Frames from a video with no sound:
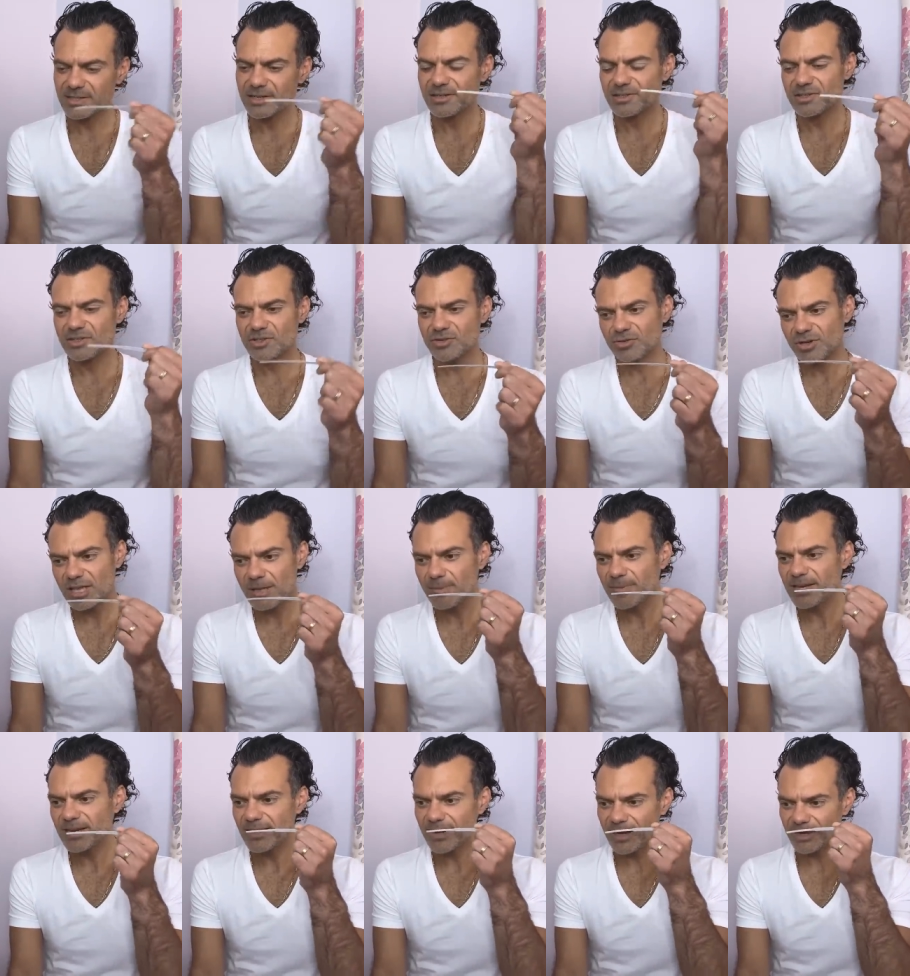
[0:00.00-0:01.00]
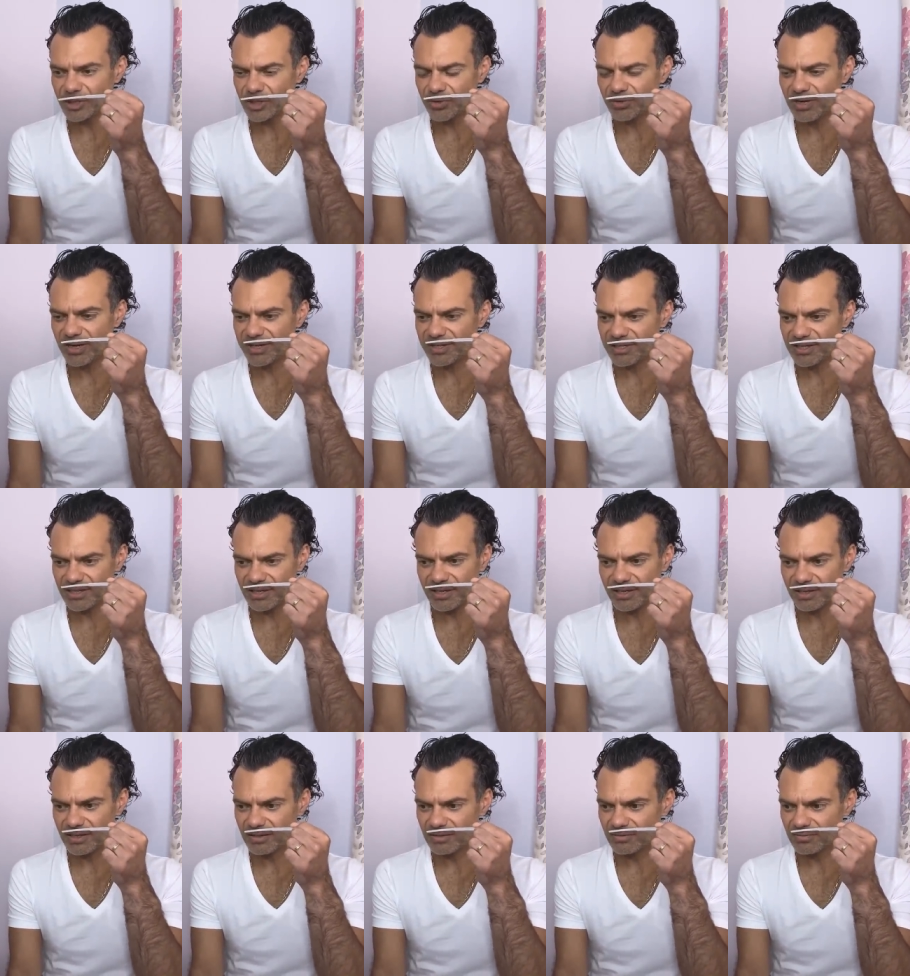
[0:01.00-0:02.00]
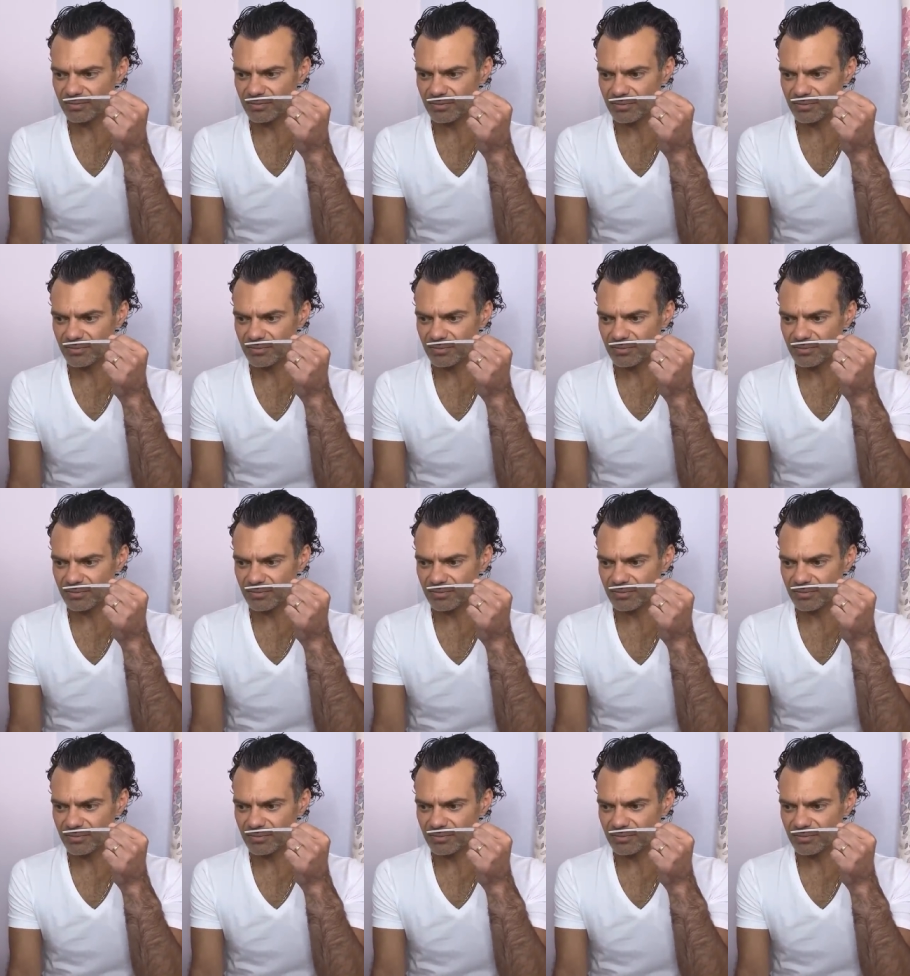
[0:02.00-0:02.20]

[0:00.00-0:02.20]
an extremely naturalistic,